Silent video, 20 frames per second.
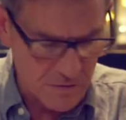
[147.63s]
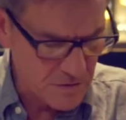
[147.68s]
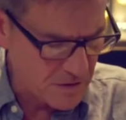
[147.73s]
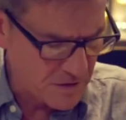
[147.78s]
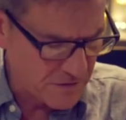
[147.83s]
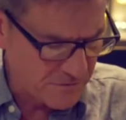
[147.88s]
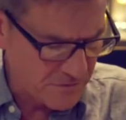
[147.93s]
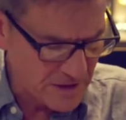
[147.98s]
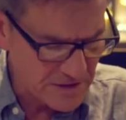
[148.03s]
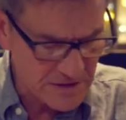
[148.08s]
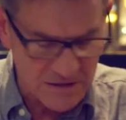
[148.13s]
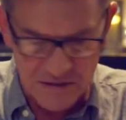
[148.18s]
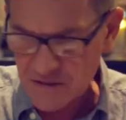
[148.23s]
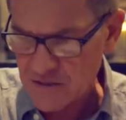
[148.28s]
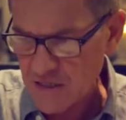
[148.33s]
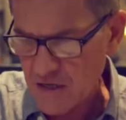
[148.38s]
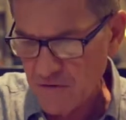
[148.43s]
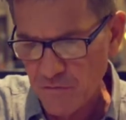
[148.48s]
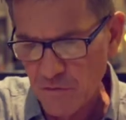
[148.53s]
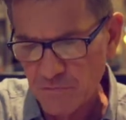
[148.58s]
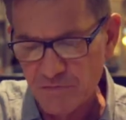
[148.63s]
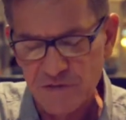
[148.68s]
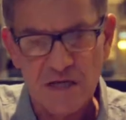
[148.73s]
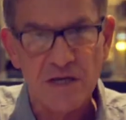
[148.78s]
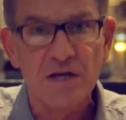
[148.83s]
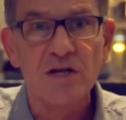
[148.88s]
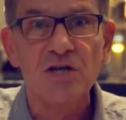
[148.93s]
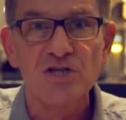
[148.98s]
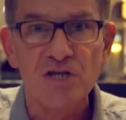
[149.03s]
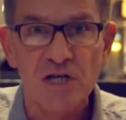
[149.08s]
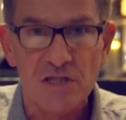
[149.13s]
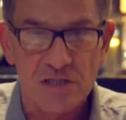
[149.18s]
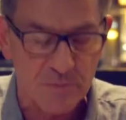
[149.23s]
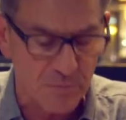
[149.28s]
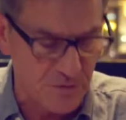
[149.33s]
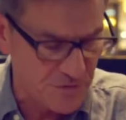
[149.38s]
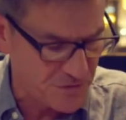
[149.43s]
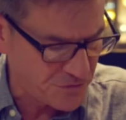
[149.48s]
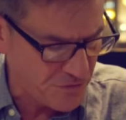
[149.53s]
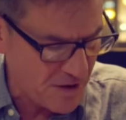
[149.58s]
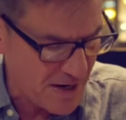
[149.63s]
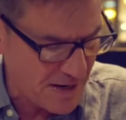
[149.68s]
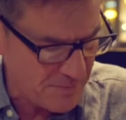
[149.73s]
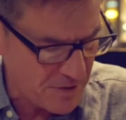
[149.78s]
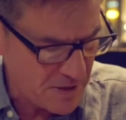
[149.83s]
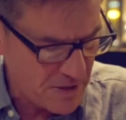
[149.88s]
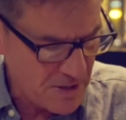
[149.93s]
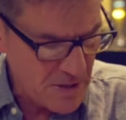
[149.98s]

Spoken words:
the device itself. Obviously an adjustable strap.